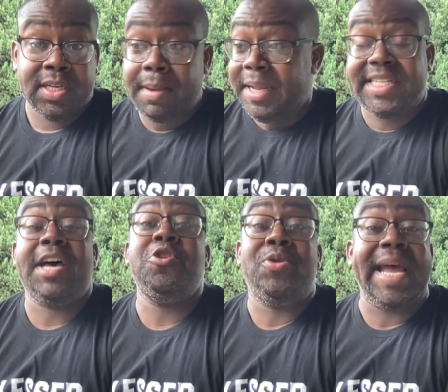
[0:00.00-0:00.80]
Let me
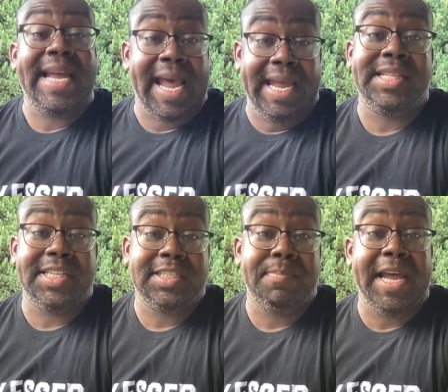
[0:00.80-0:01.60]
tell you, they hate
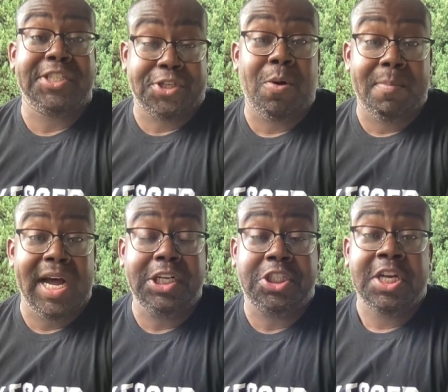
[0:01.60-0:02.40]
this man so
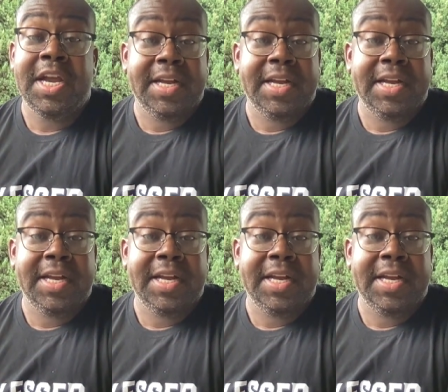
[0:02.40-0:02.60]
much